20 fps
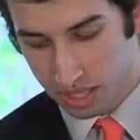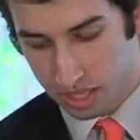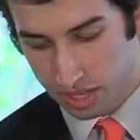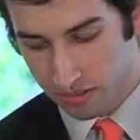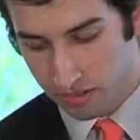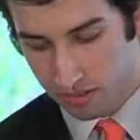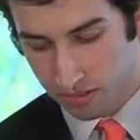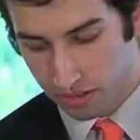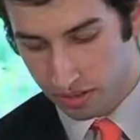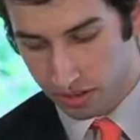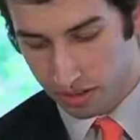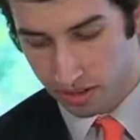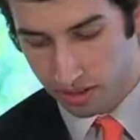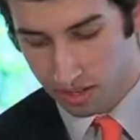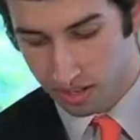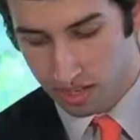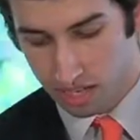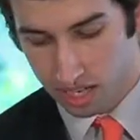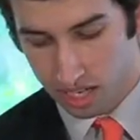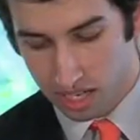dot info,
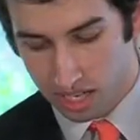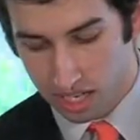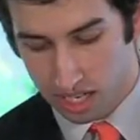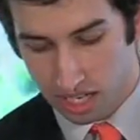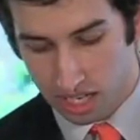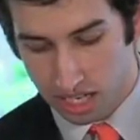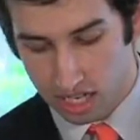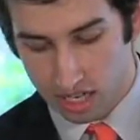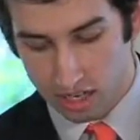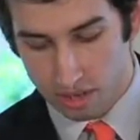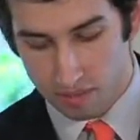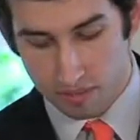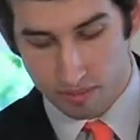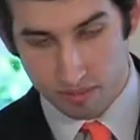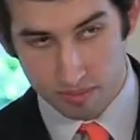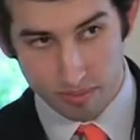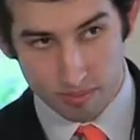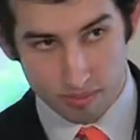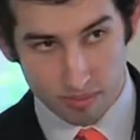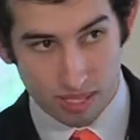um,